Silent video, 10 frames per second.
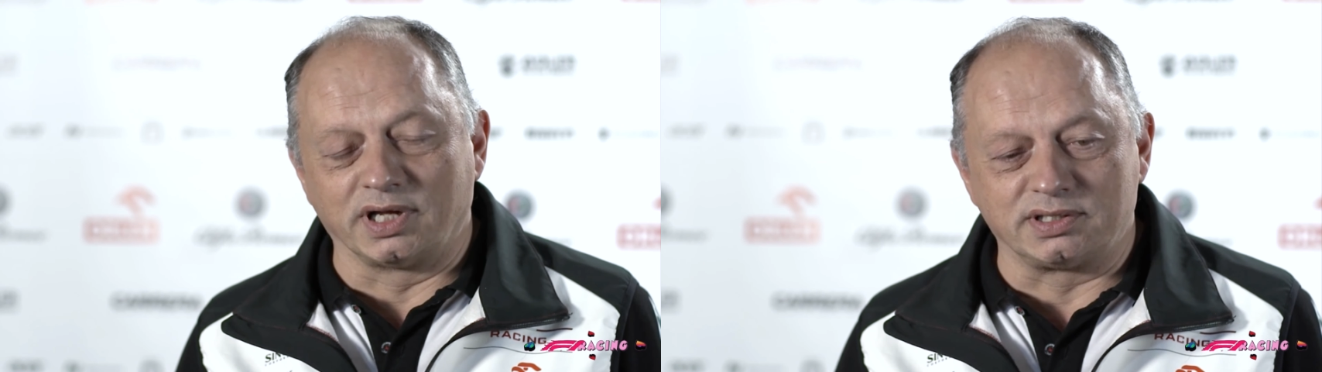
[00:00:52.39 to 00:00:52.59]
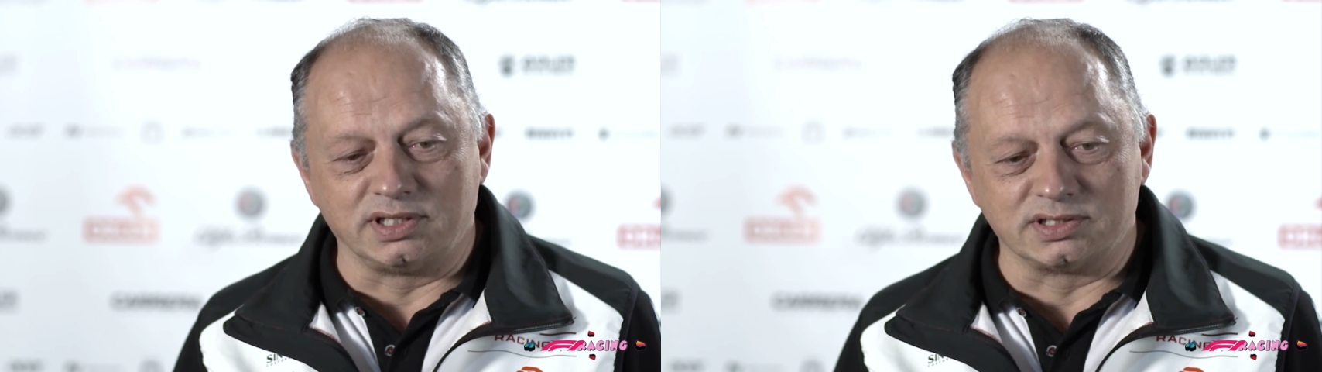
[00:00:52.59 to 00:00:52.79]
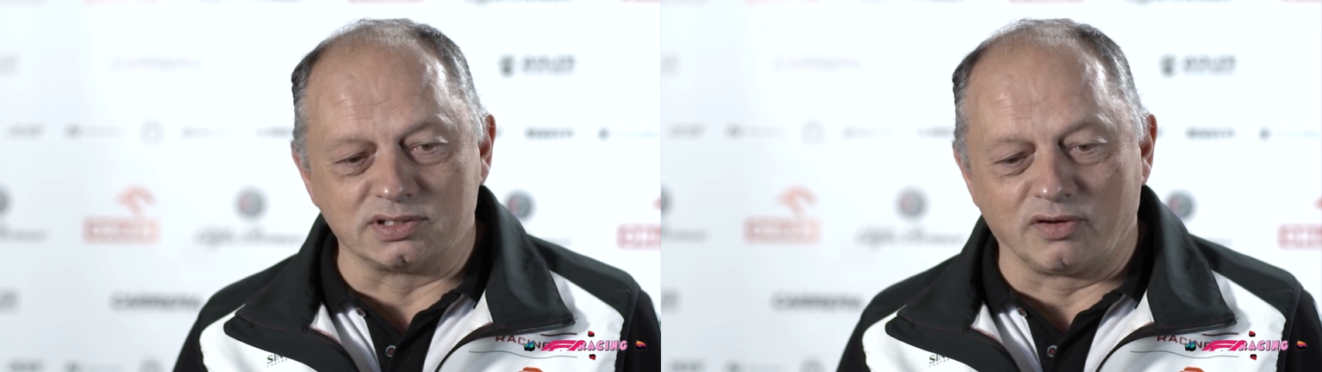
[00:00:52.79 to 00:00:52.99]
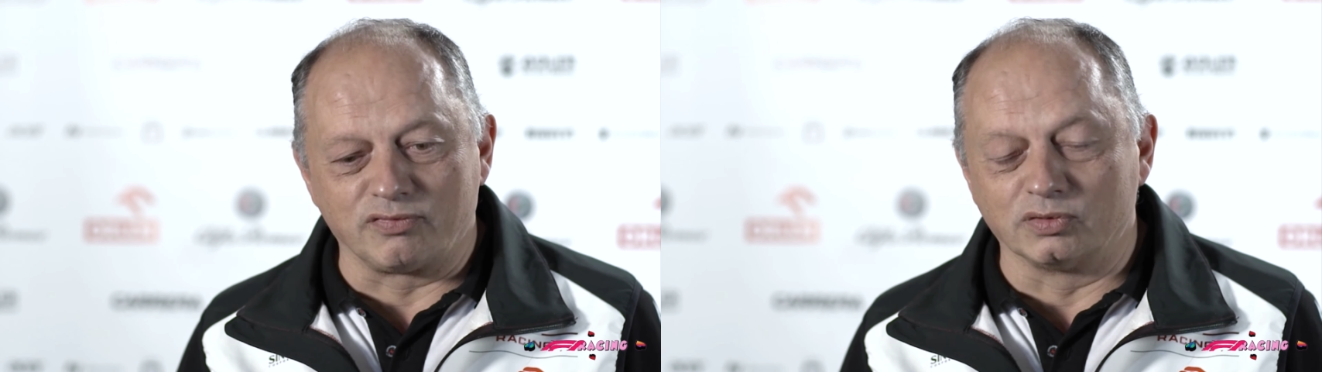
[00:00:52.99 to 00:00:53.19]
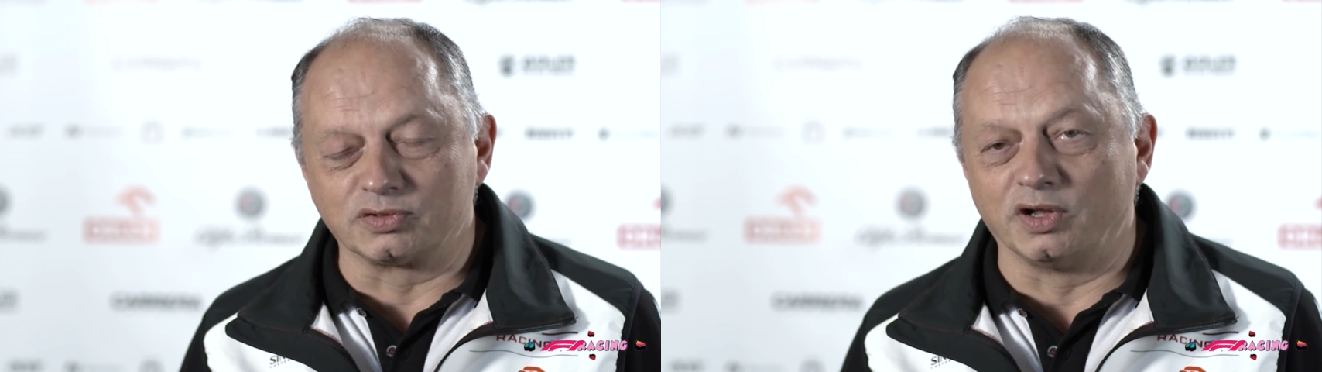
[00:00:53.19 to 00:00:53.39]
that he's a
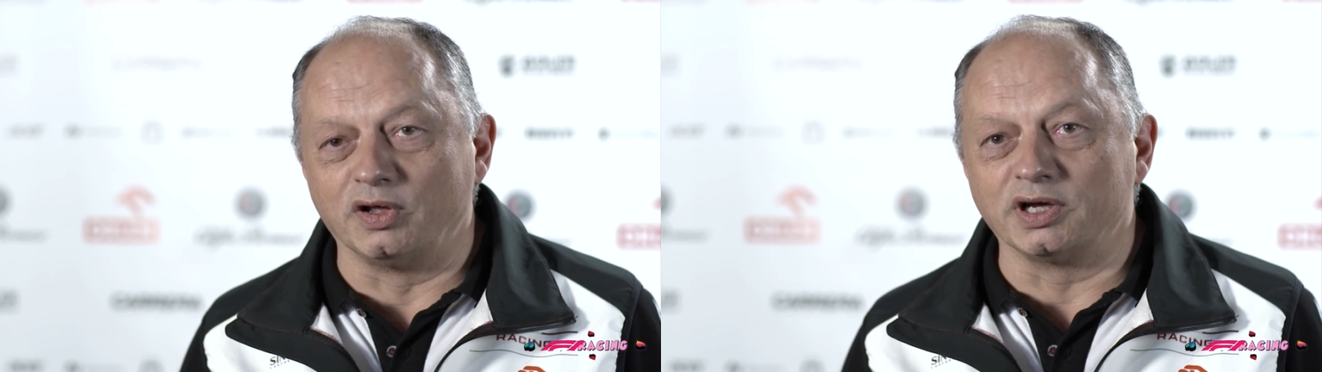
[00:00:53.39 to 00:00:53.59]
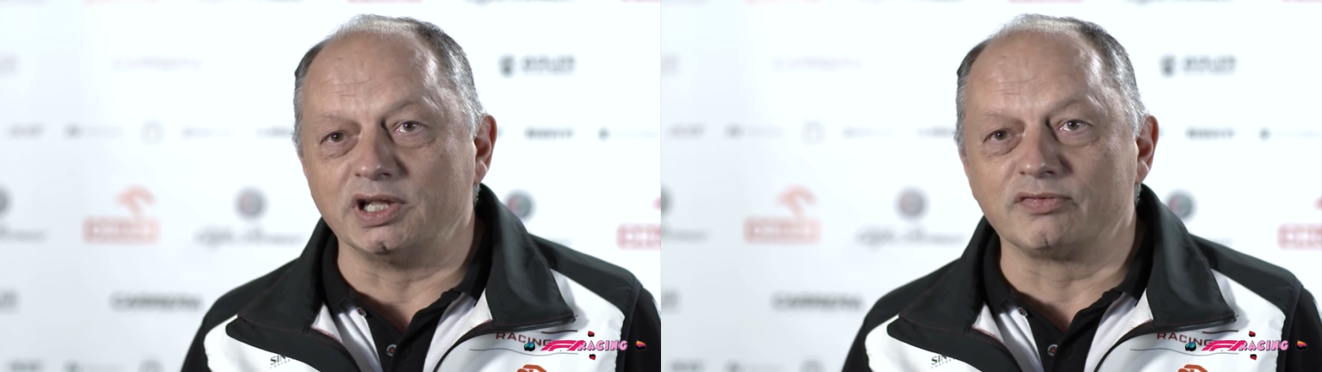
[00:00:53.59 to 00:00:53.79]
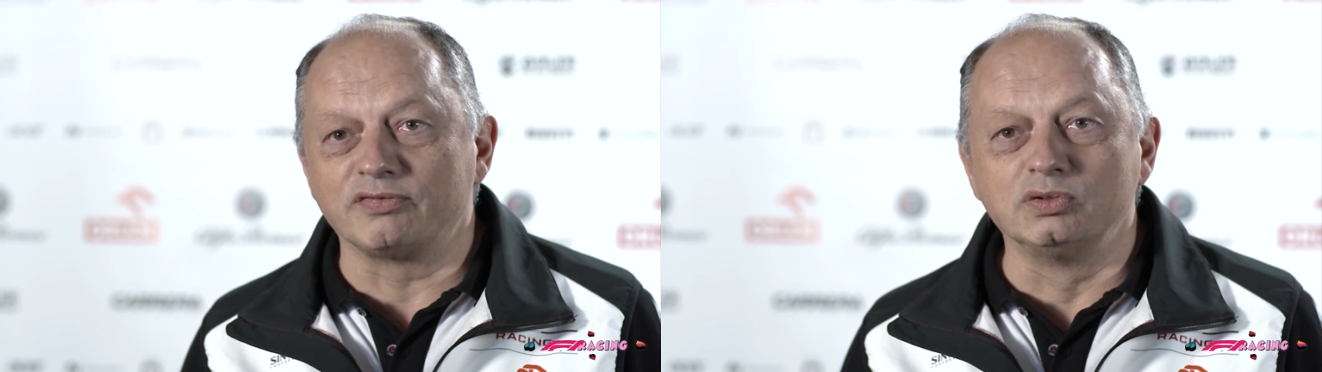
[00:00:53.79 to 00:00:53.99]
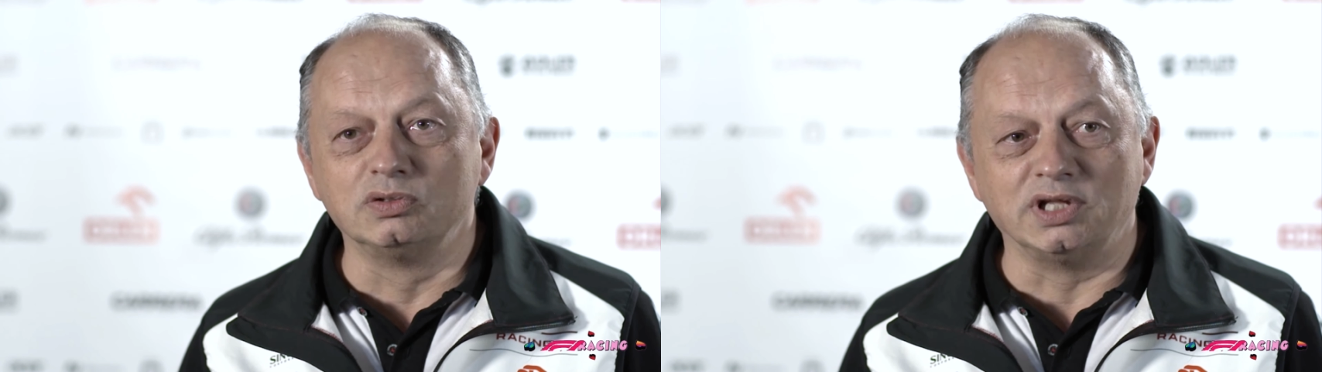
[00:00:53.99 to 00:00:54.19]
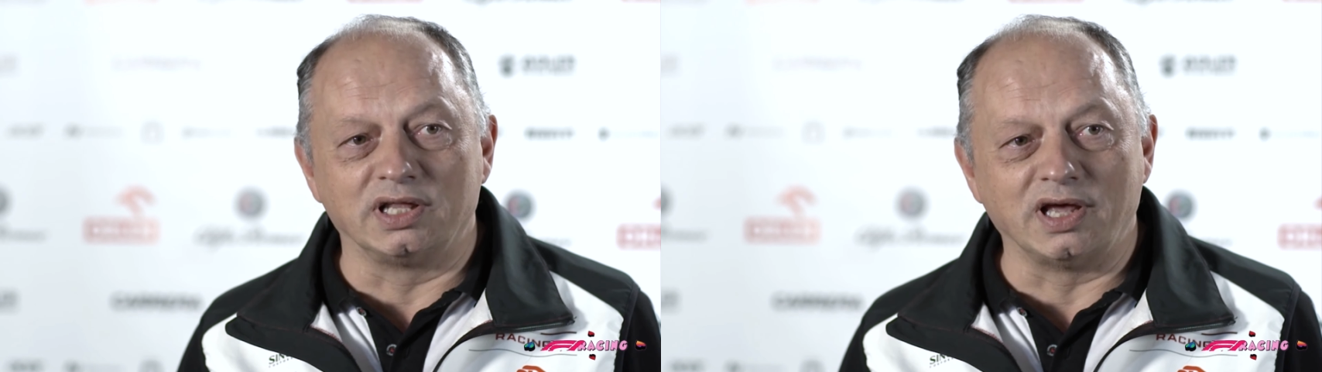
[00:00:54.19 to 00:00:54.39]
front runner in
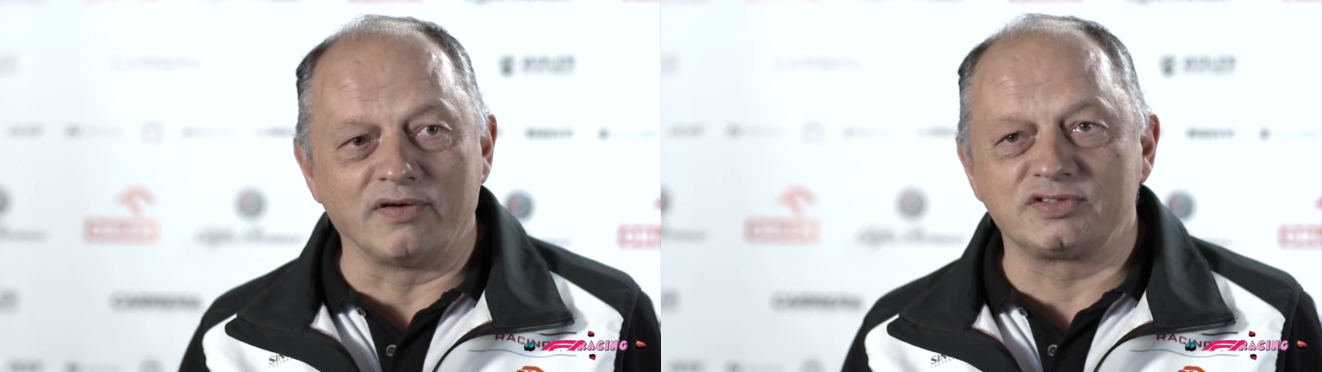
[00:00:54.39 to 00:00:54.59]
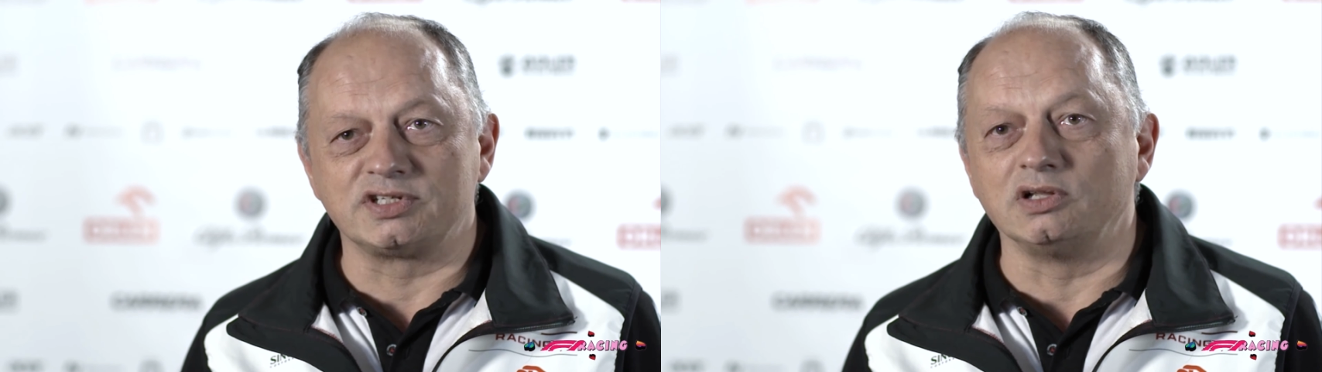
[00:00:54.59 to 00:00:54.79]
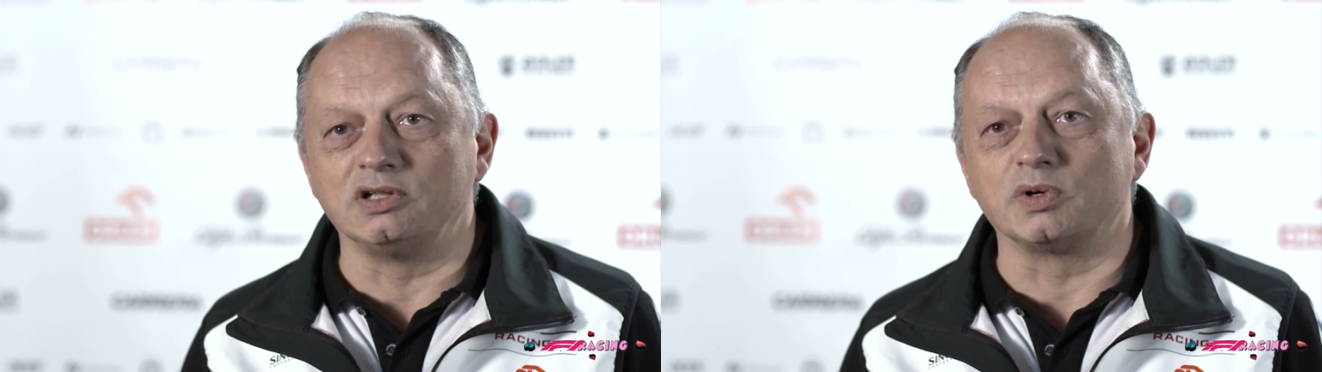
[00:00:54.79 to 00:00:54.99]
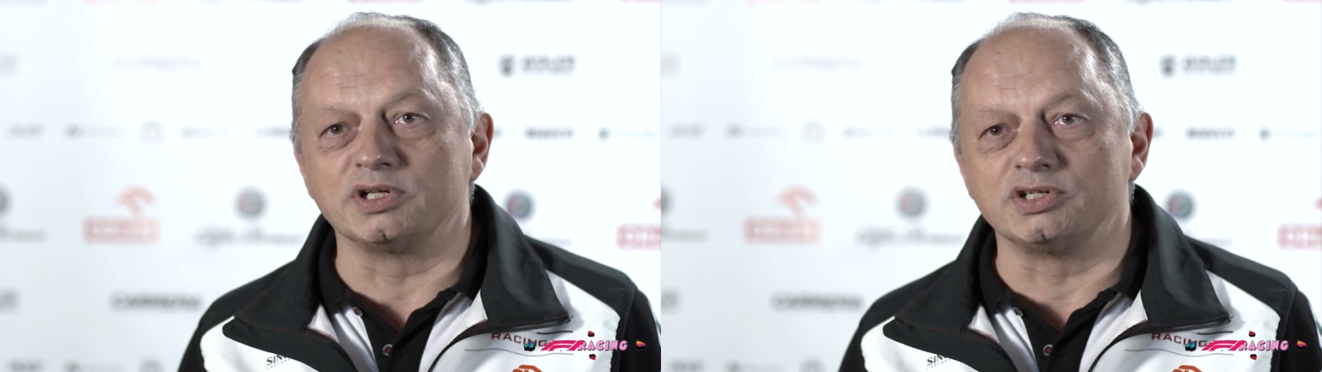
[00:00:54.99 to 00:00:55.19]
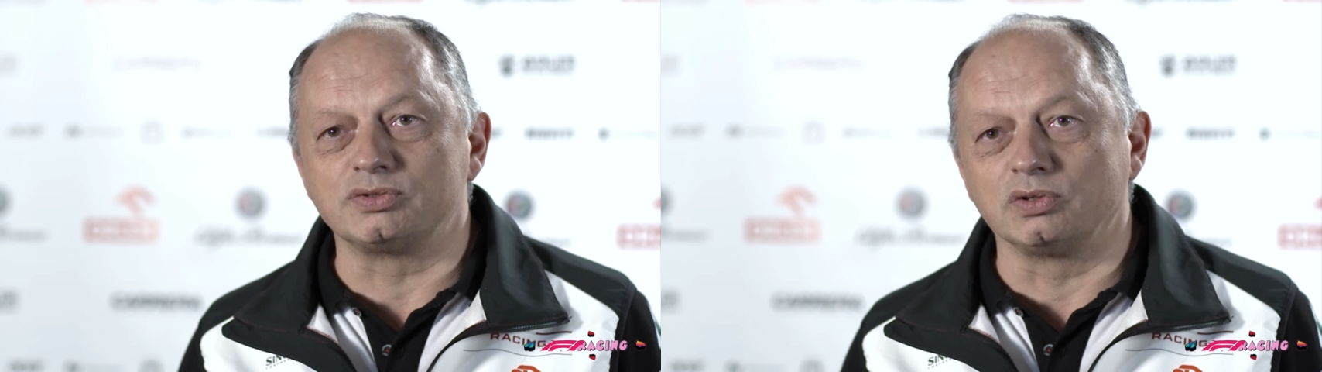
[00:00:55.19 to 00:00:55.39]
F2, that they have still two
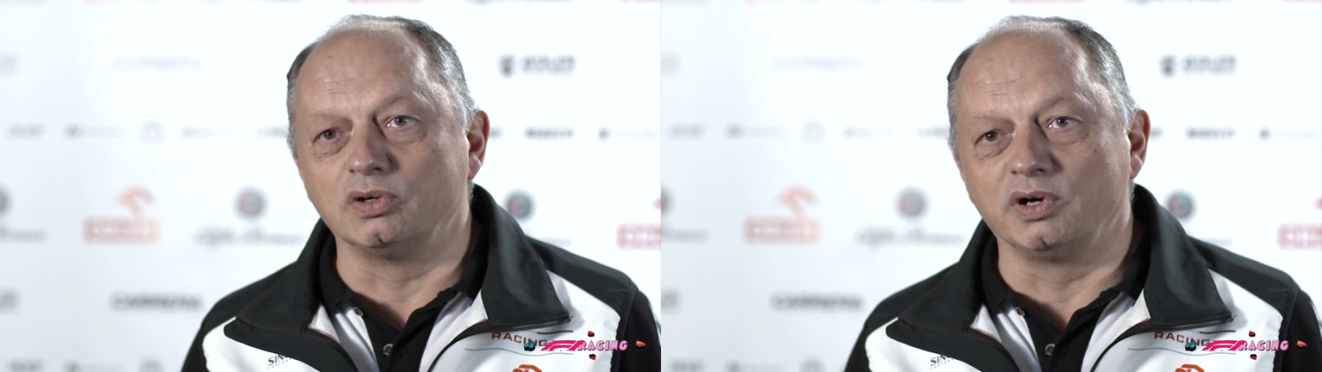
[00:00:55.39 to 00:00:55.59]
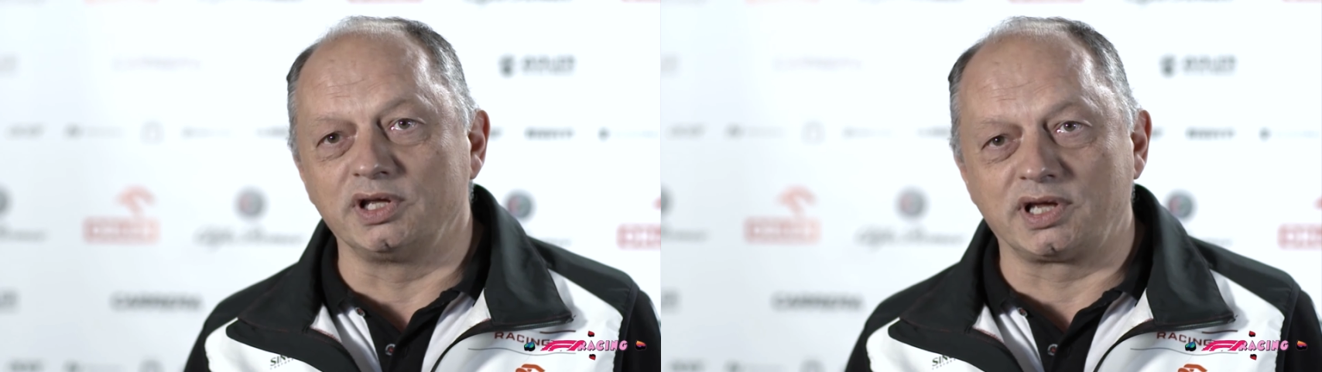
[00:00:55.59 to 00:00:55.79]
races to go.